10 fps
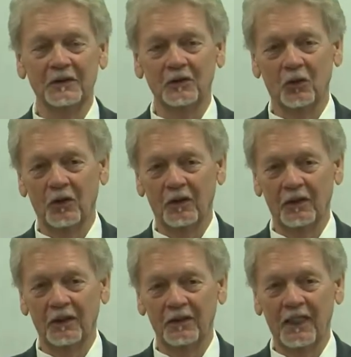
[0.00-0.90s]
in,
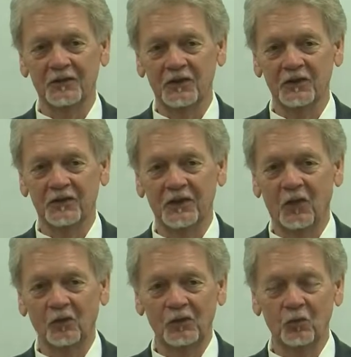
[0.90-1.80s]
in that she's
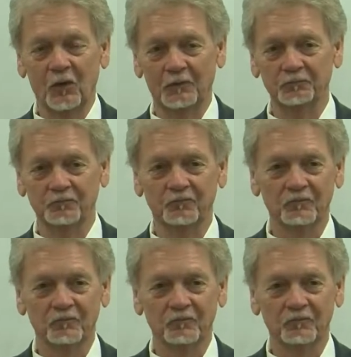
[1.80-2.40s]
the only one.